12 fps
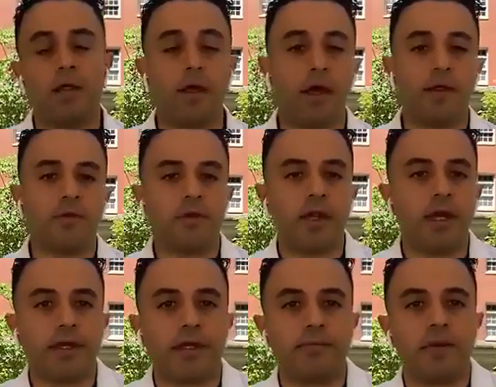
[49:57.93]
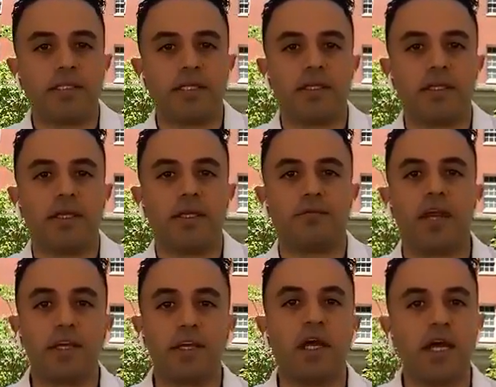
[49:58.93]
other like basically
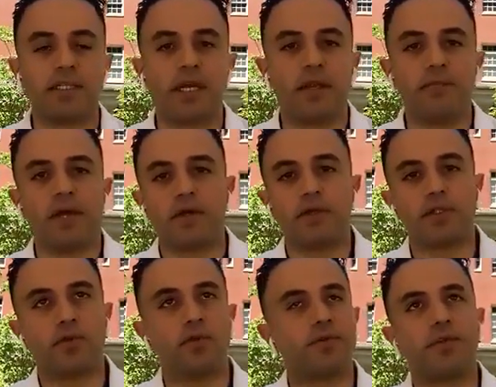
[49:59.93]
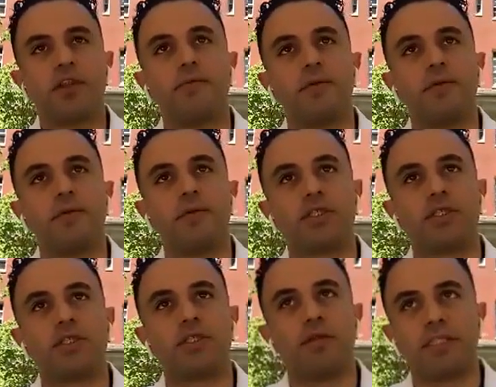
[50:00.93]
recognized kind of medical schools. For them, it's all the
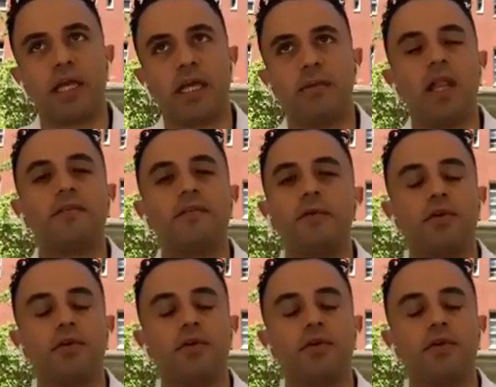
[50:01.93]
same. A lot of them don't even